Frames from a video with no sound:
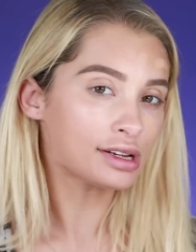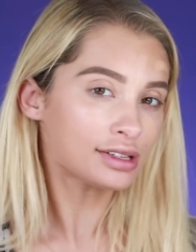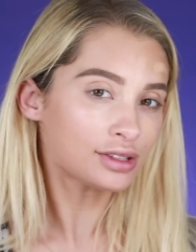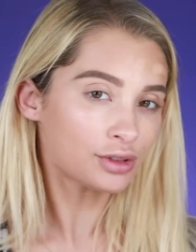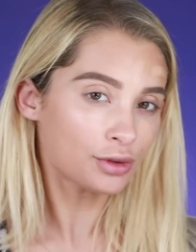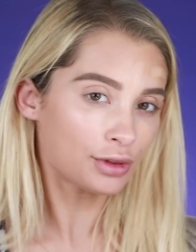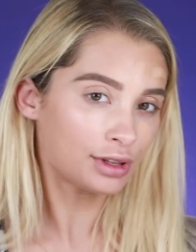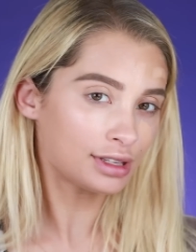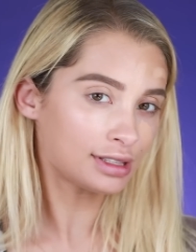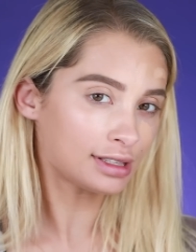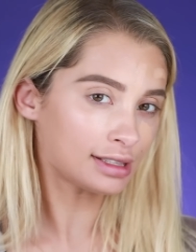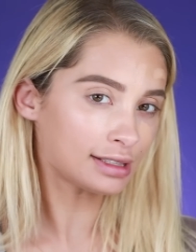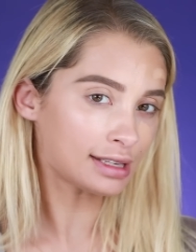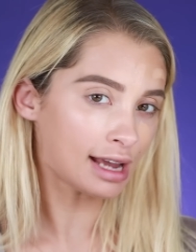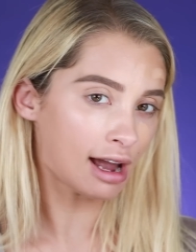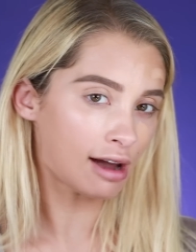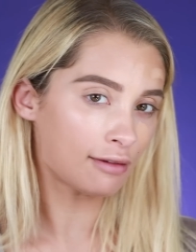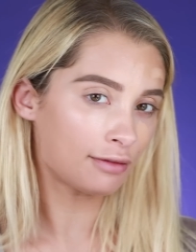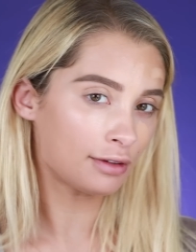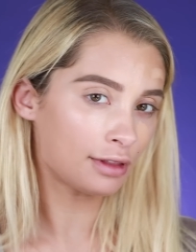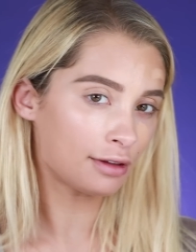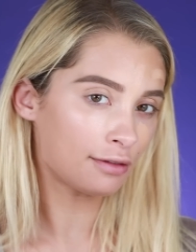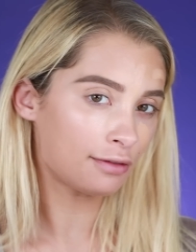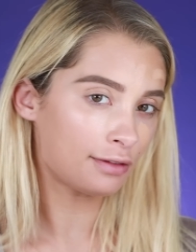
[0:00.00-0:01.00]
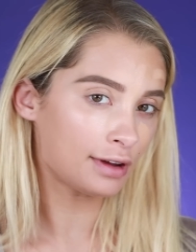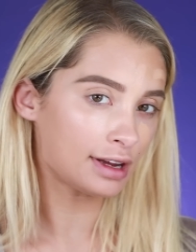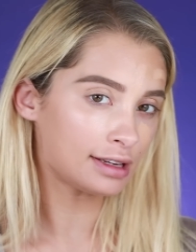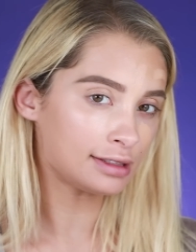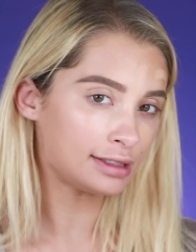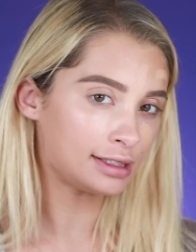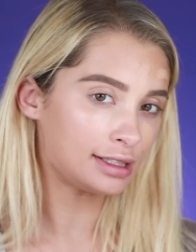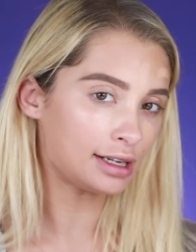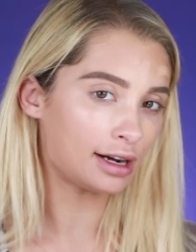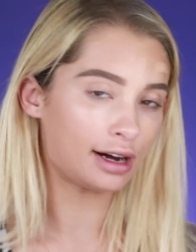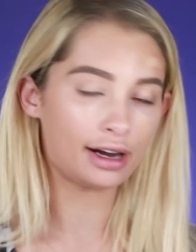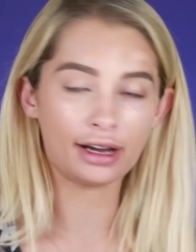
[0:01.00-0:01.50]
okay, so this is half of the
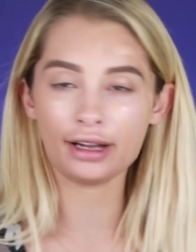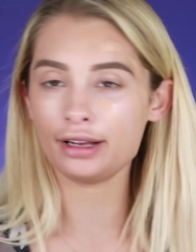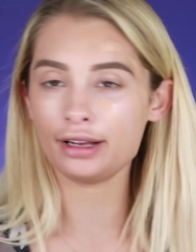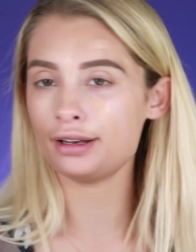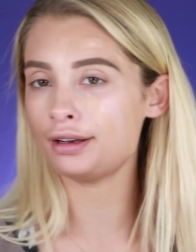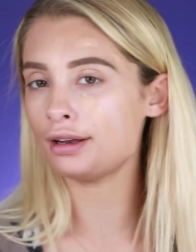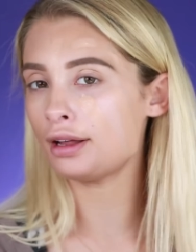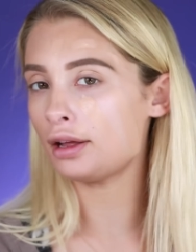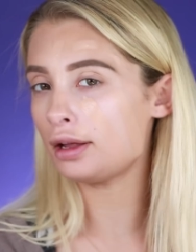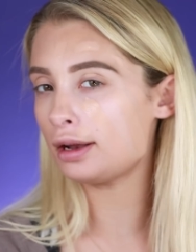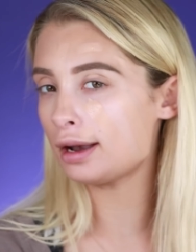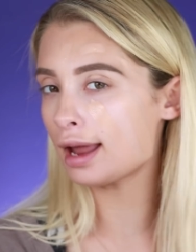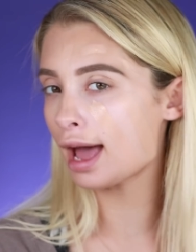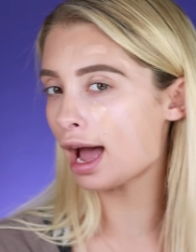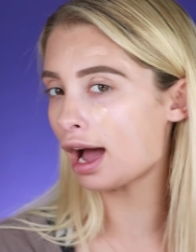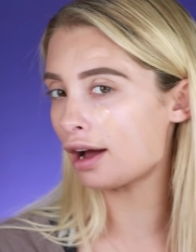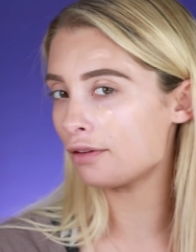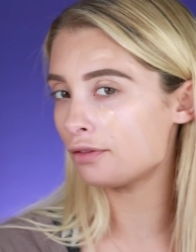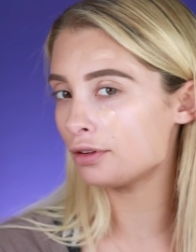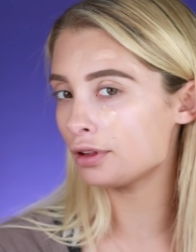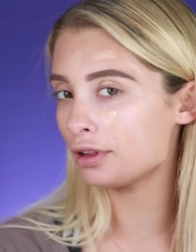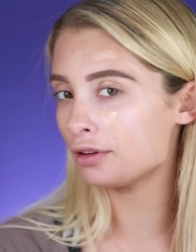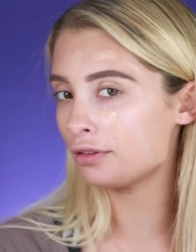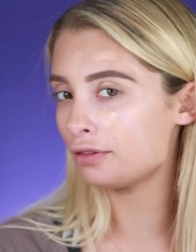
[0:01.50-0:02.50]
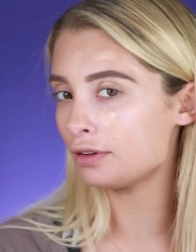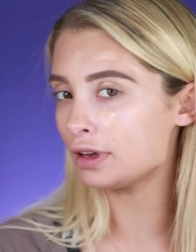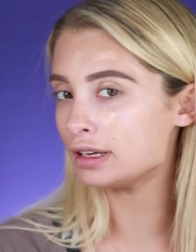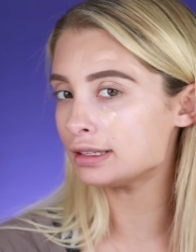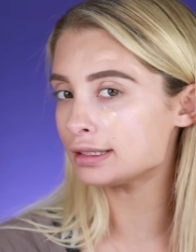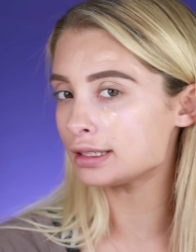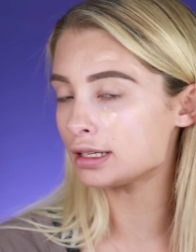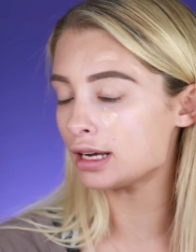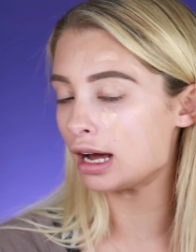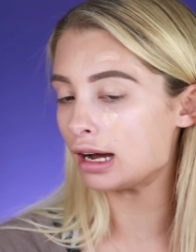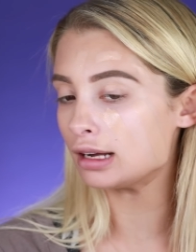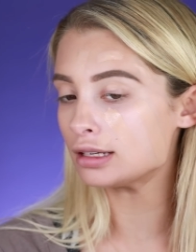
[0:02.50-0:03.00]
face done and half of the
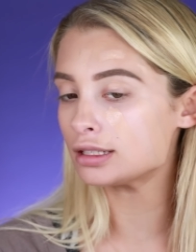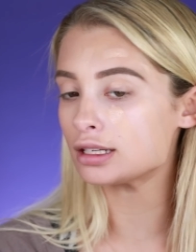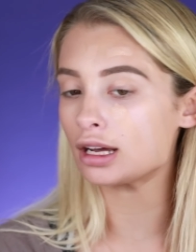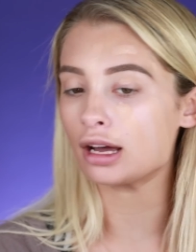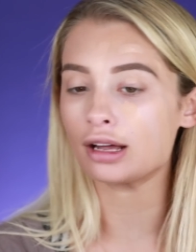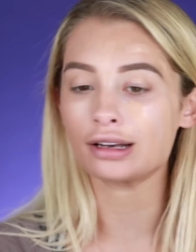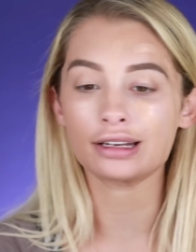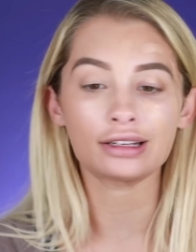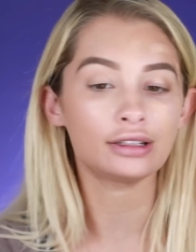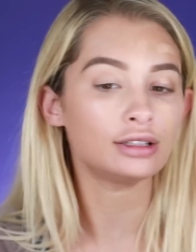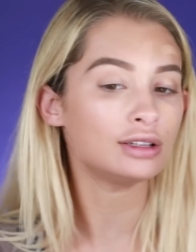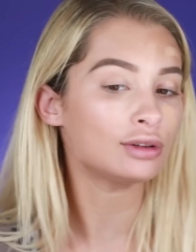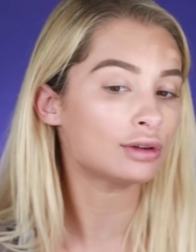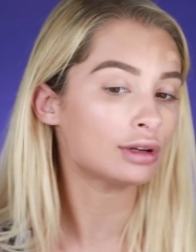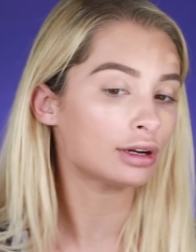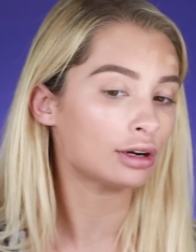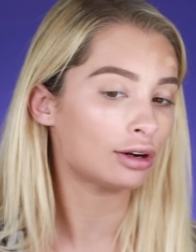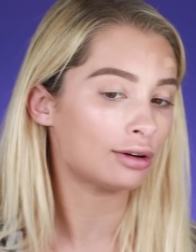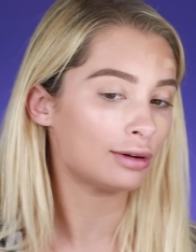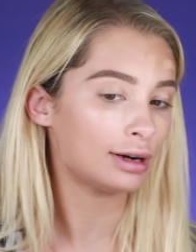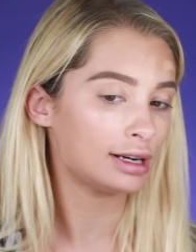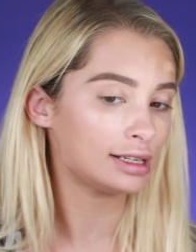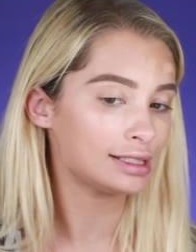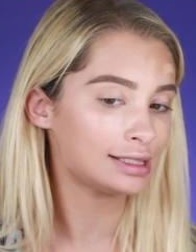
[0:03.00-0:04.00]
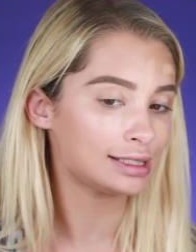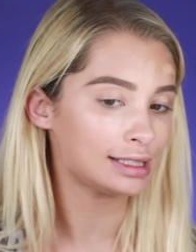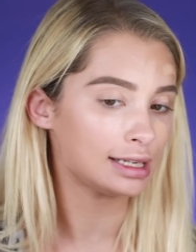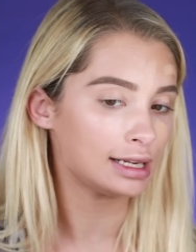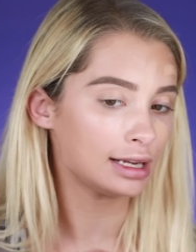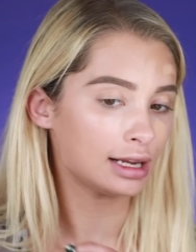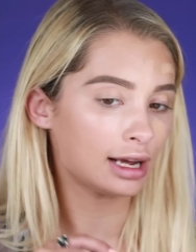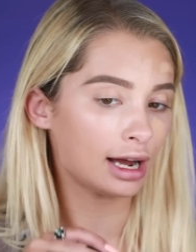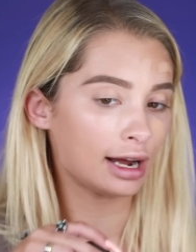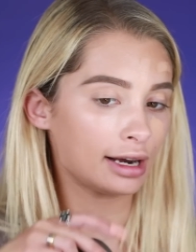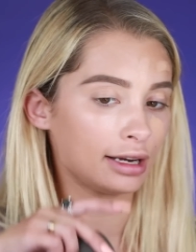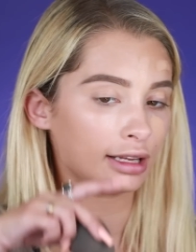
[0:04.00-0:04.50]
face not done. And you can already
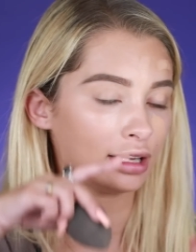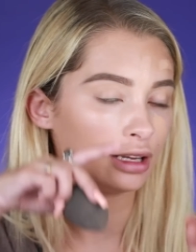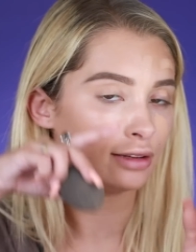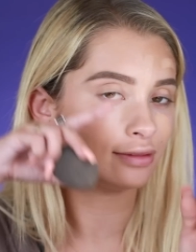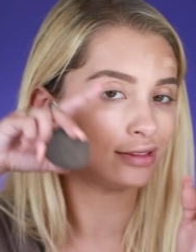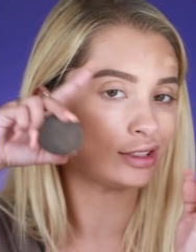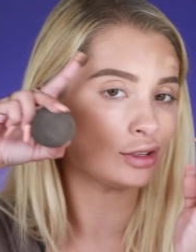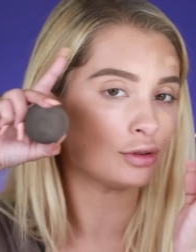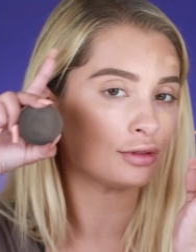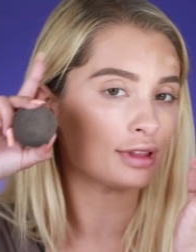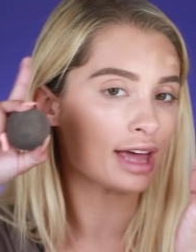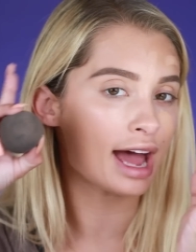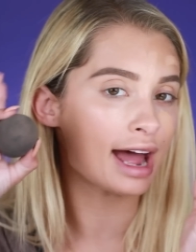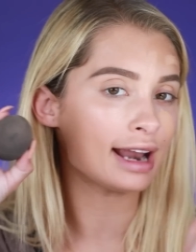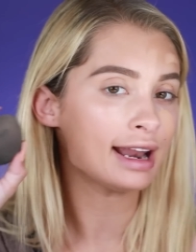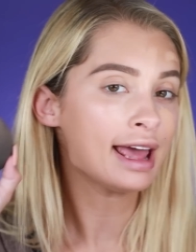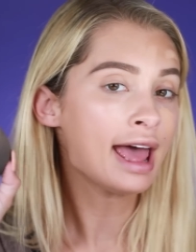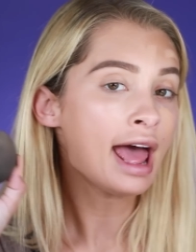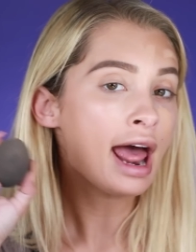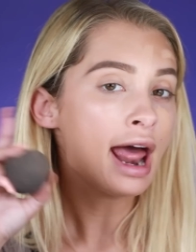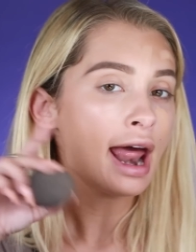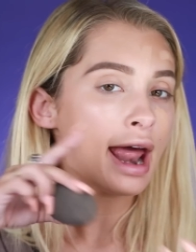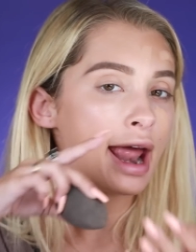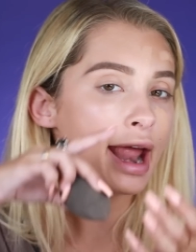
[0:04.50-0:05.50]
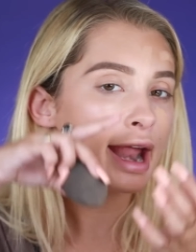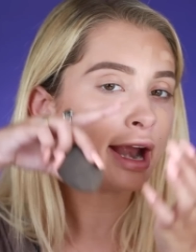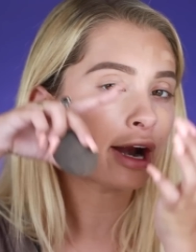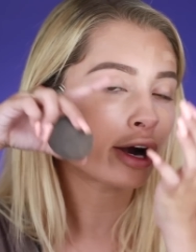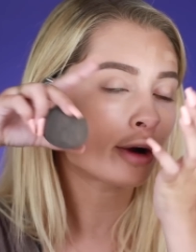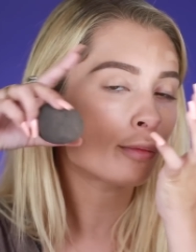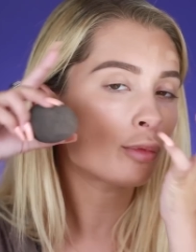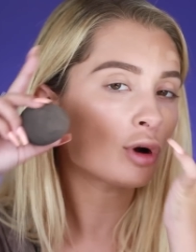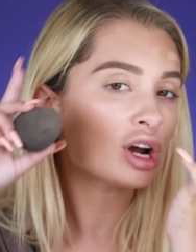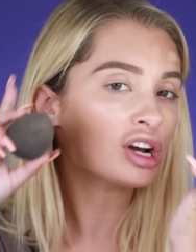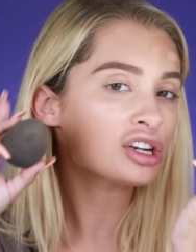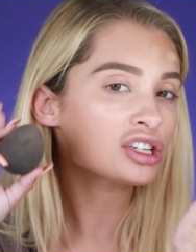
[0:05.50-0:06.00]
see kind of gives you that
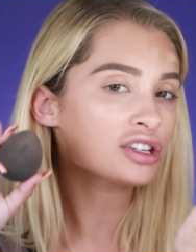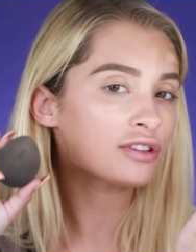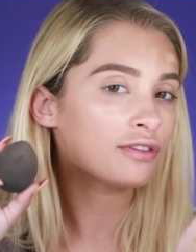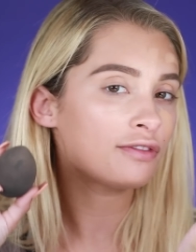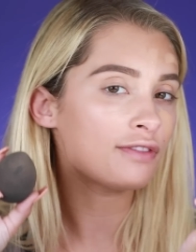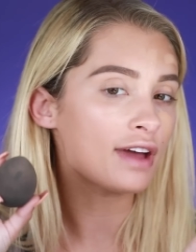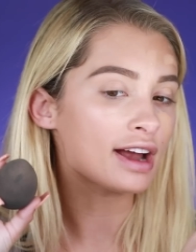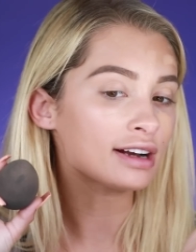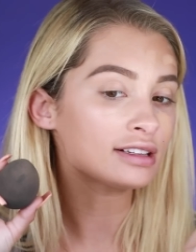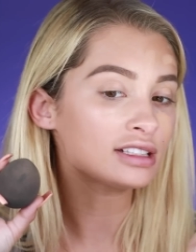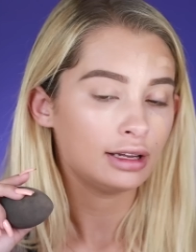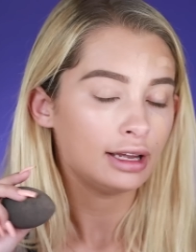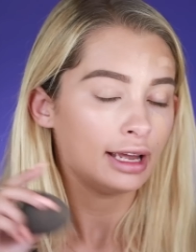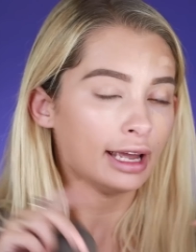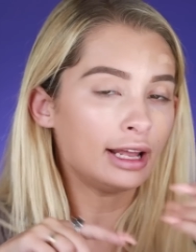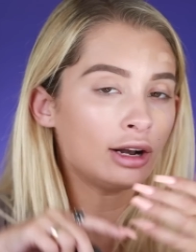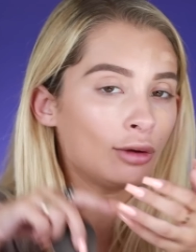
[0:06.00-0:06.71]
airbrush effect.